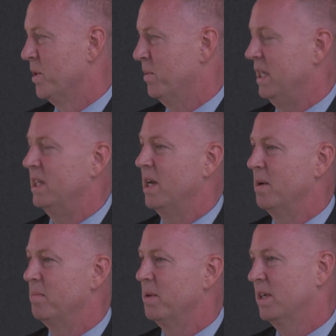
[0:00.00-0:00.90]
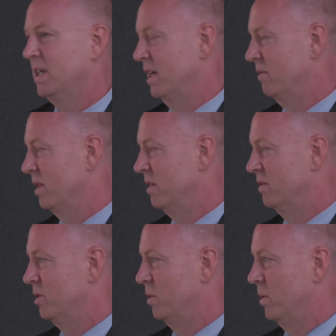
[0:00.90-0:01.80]
We ended up getting rid
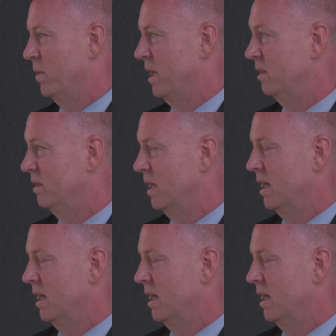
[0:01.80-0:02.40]
of the 208